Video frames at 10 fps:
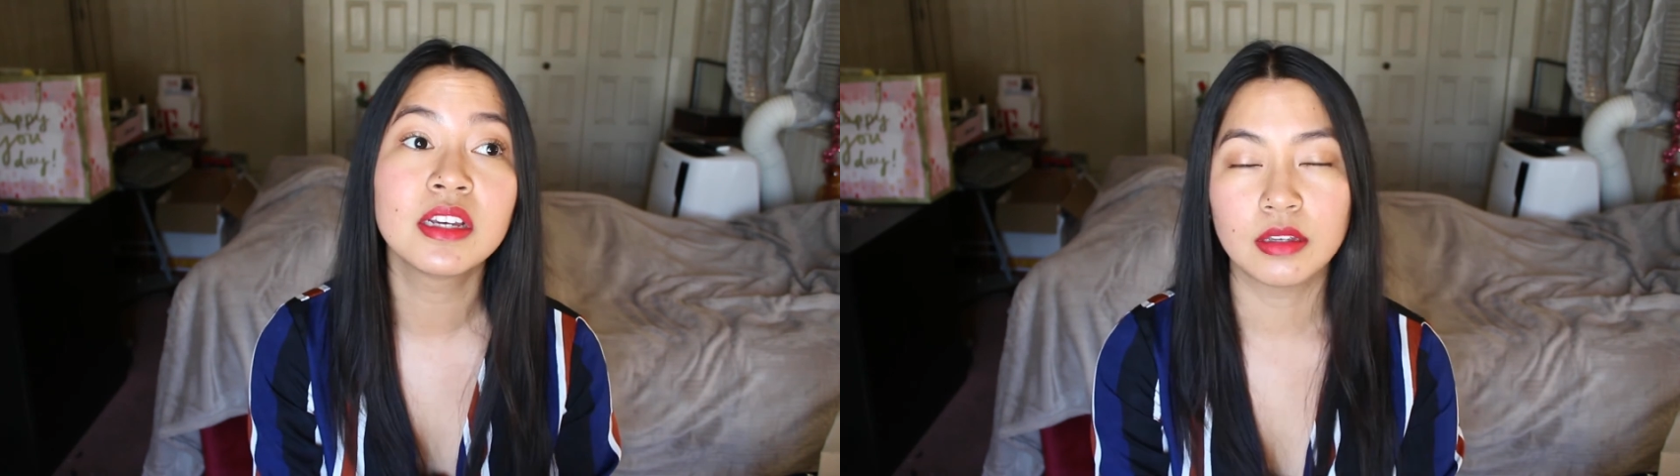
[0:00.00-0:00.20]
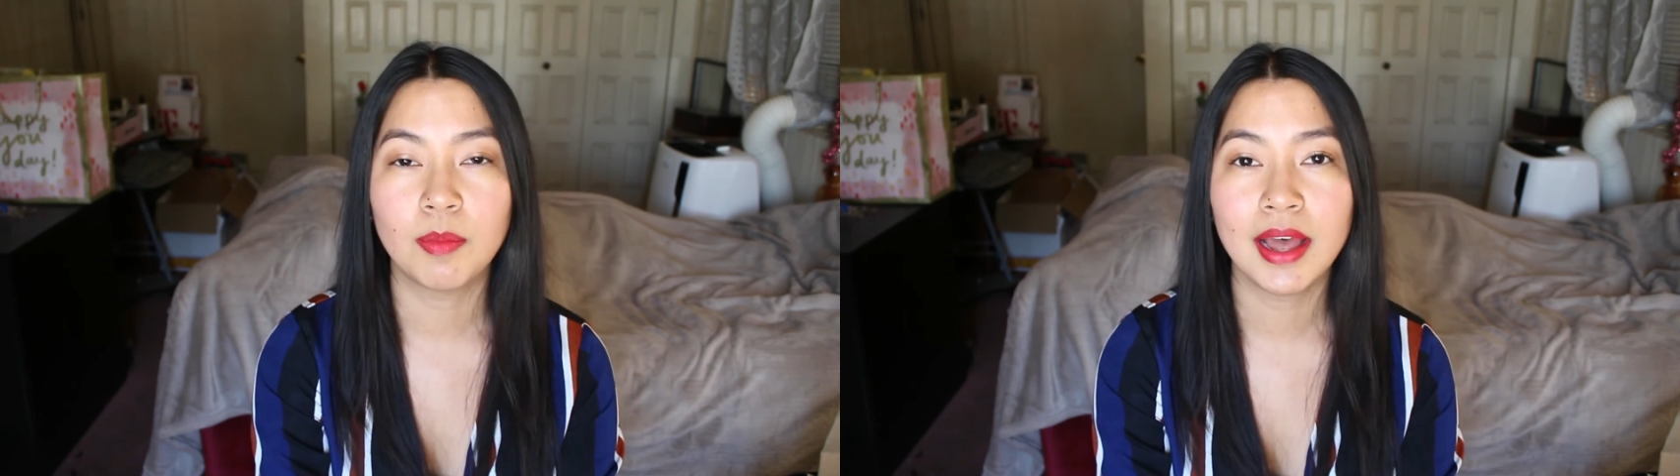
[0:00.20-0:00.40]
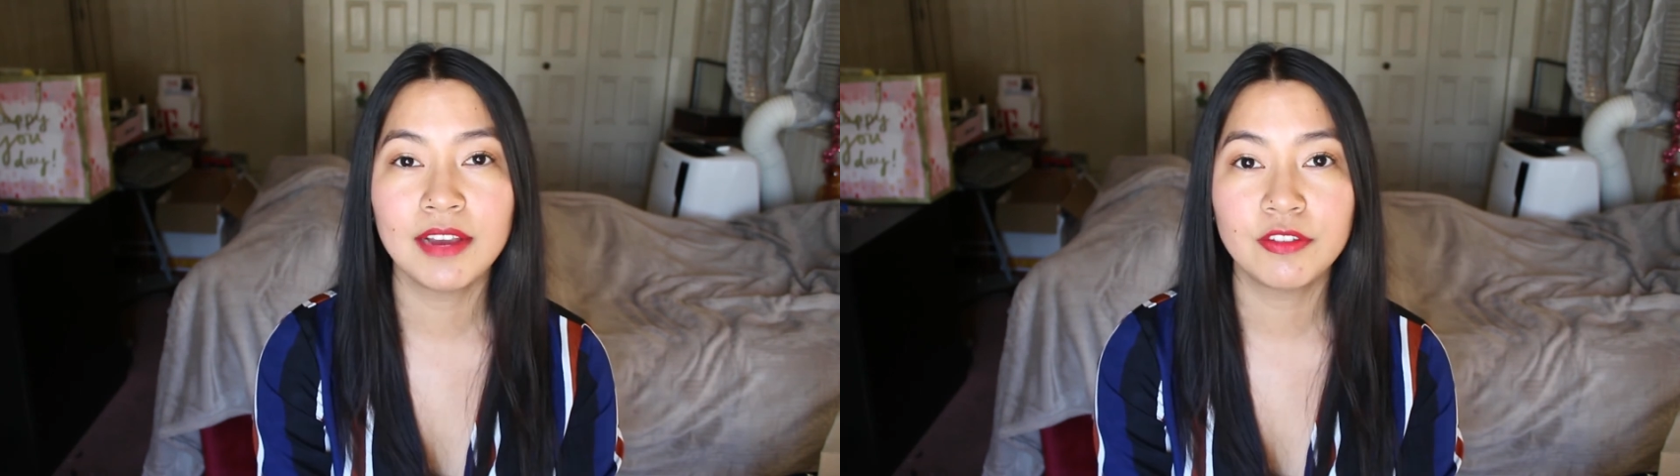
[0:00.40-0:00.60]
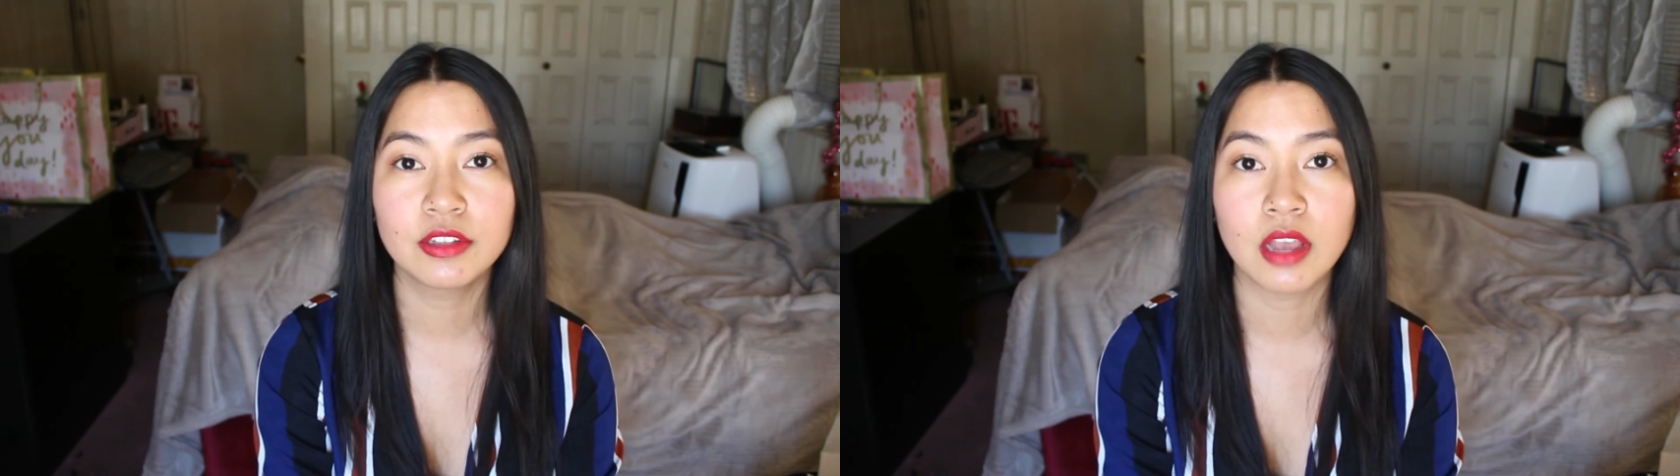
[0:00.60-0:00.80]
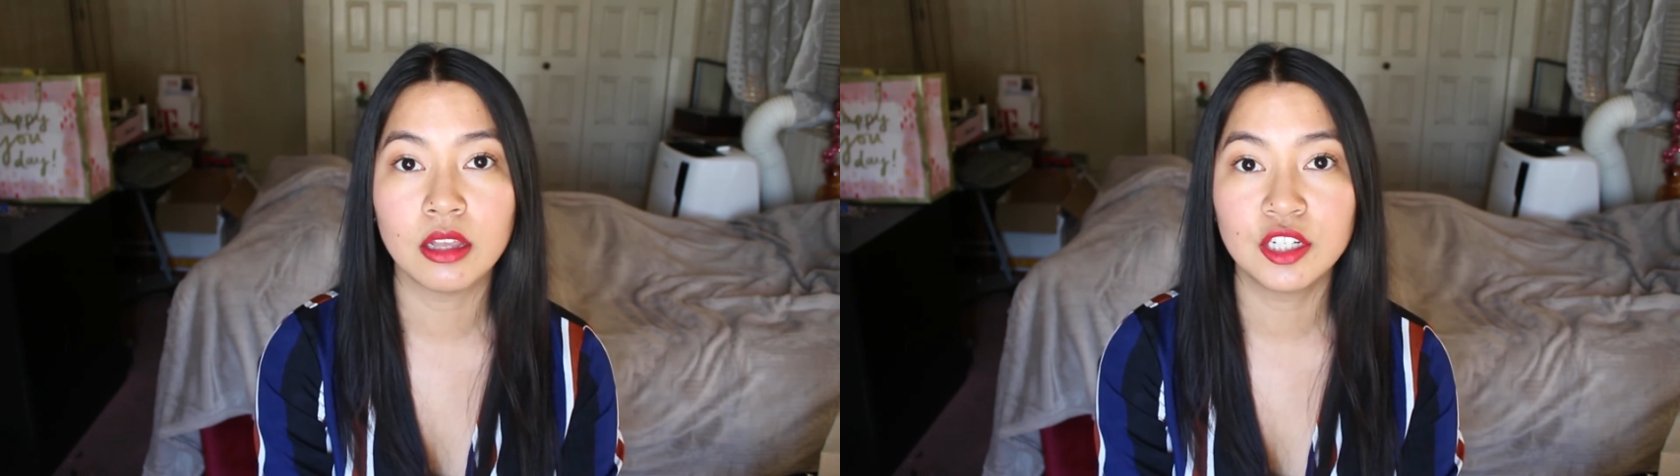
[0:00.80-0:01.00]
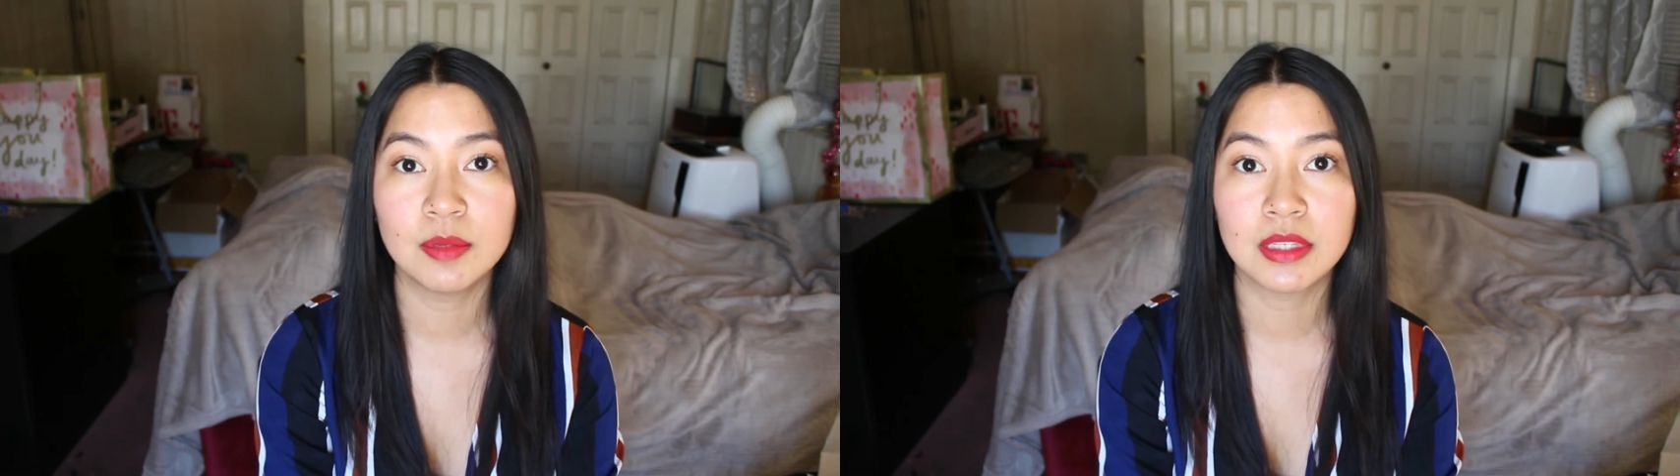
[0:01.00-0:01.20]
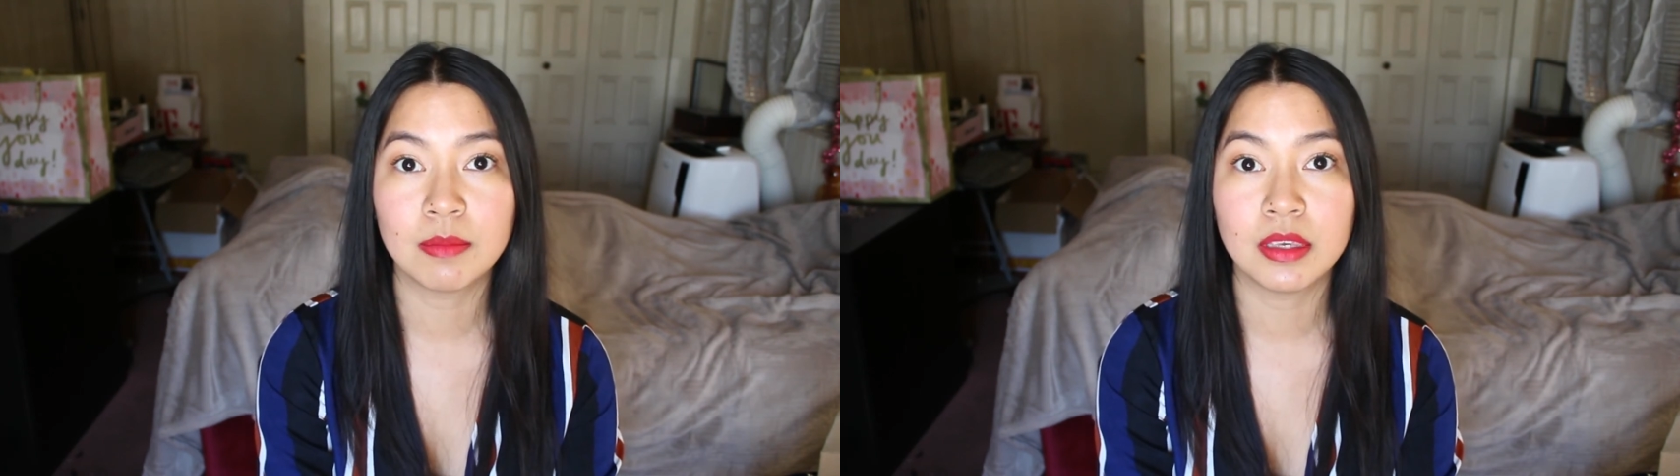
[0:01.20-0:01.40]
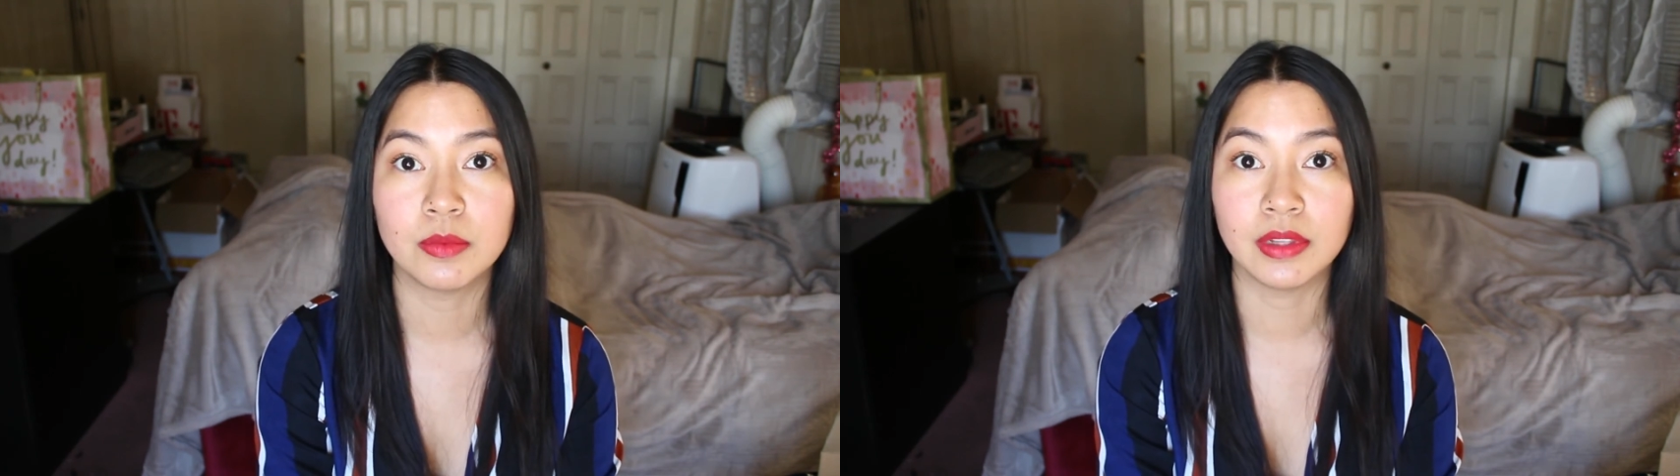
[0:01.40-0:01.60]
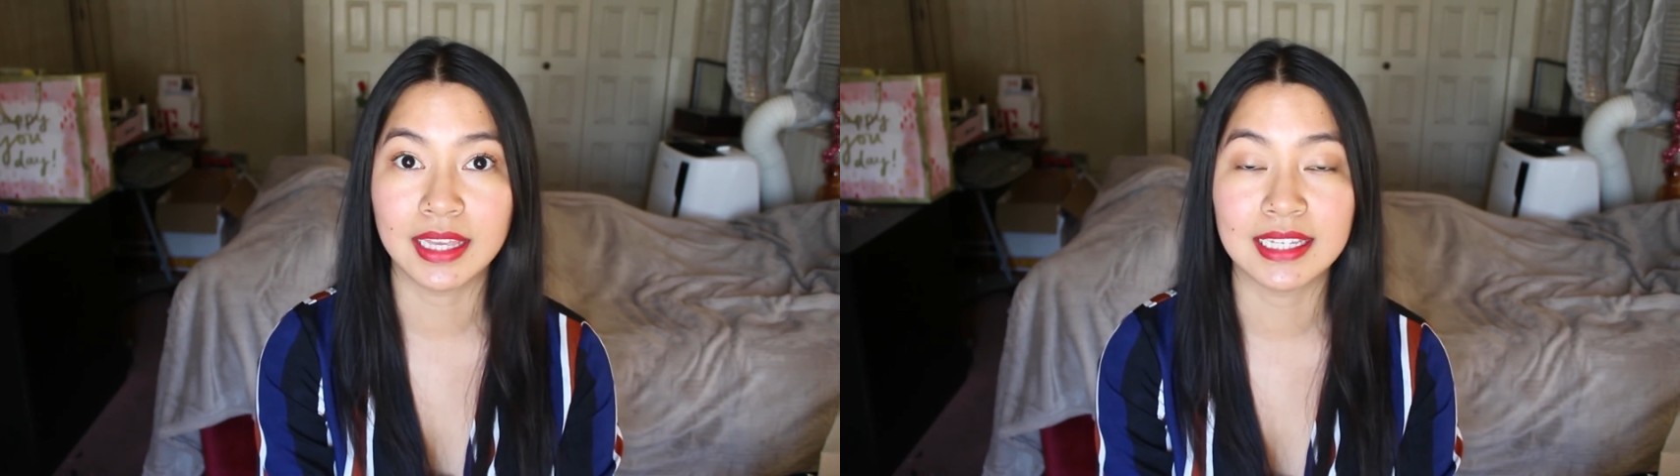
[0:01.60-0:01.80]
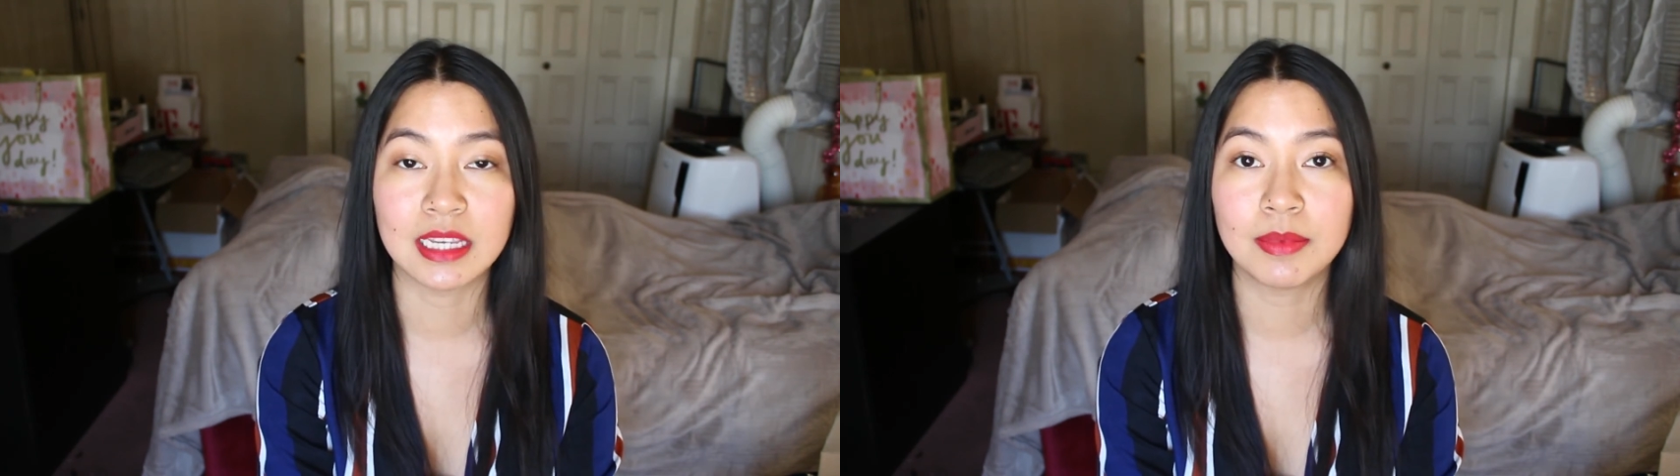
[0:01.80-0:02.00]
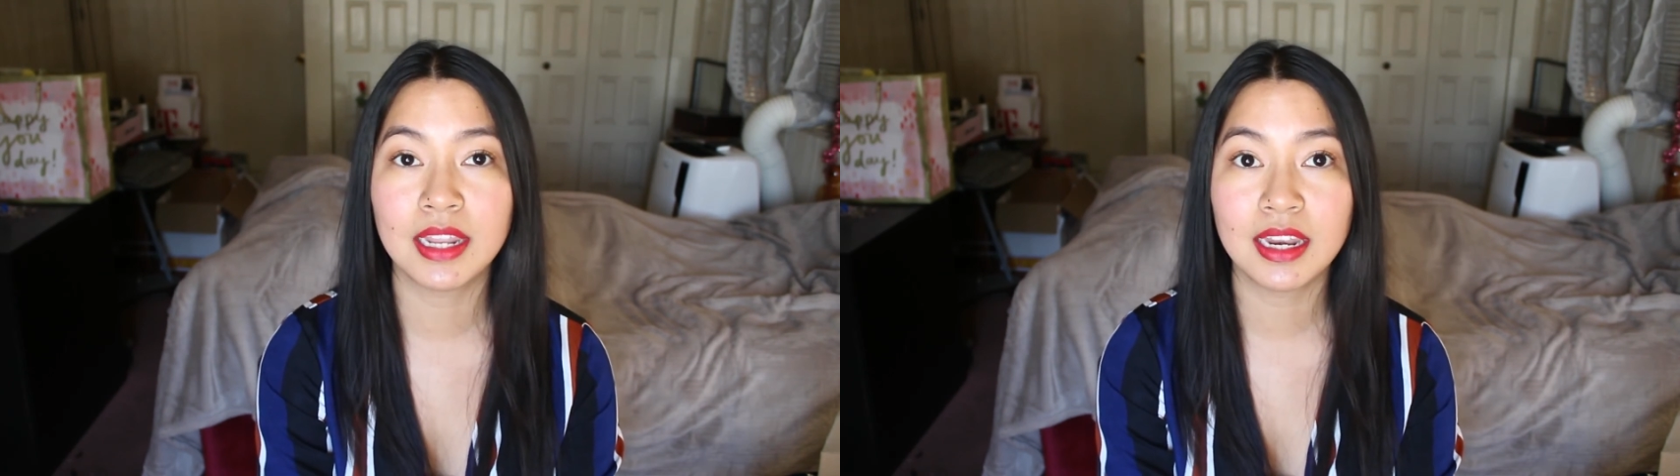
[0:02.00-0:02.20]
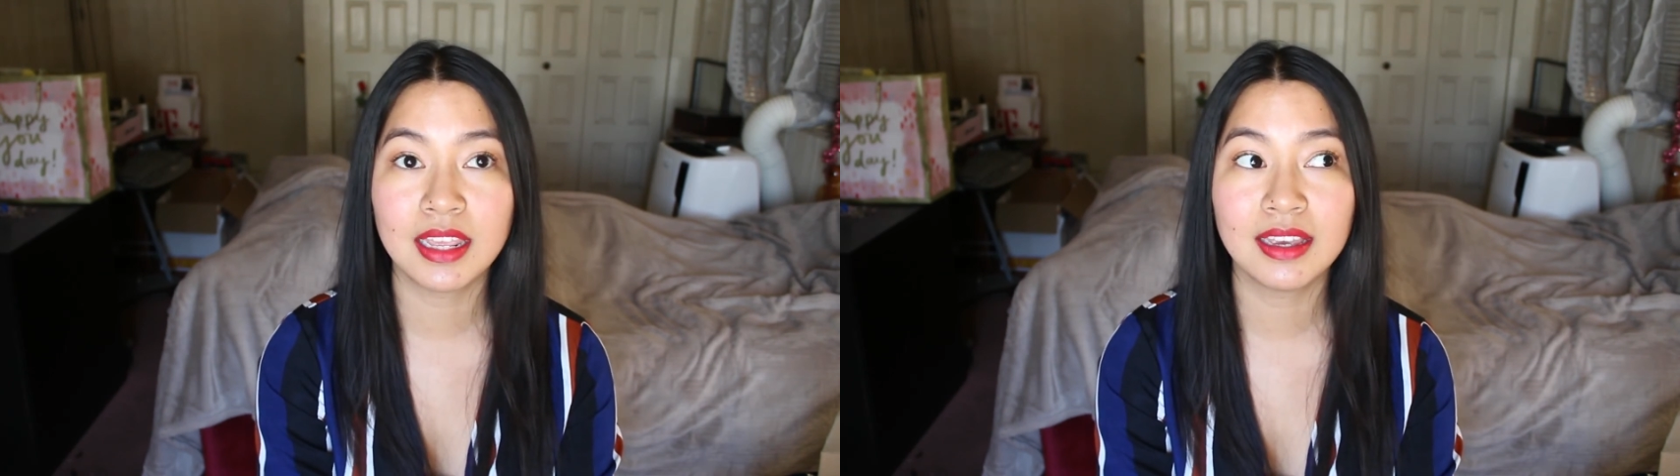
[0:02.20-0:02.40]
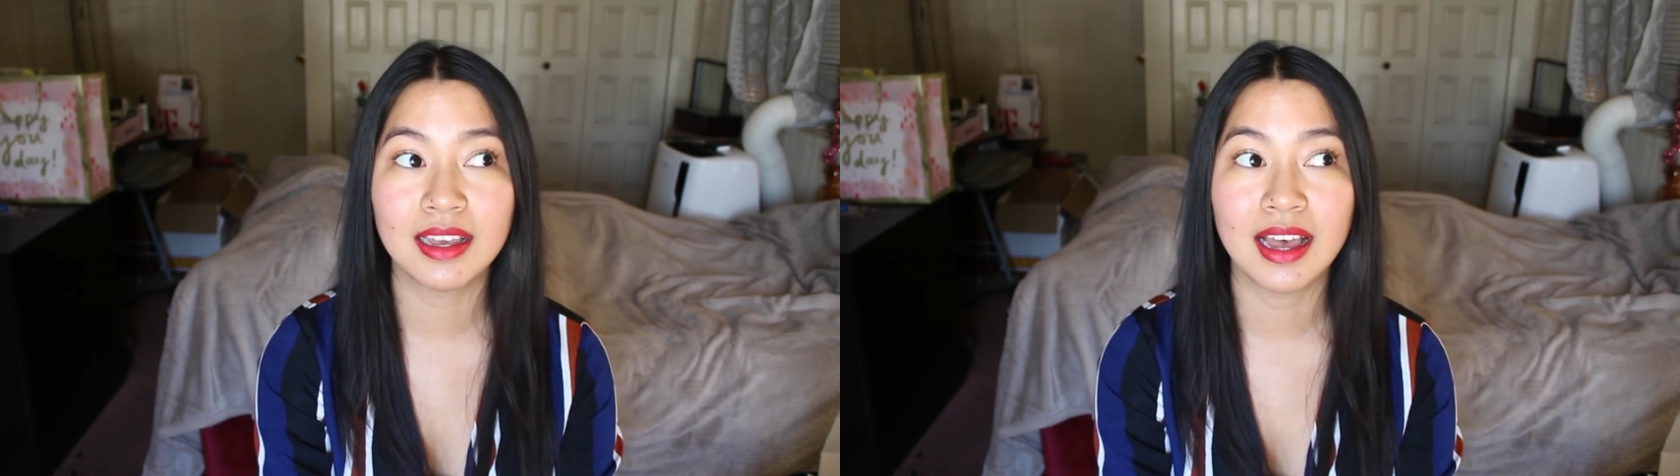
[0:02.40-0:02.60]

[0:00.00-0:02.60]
Applying for scholarships can be really intimidating.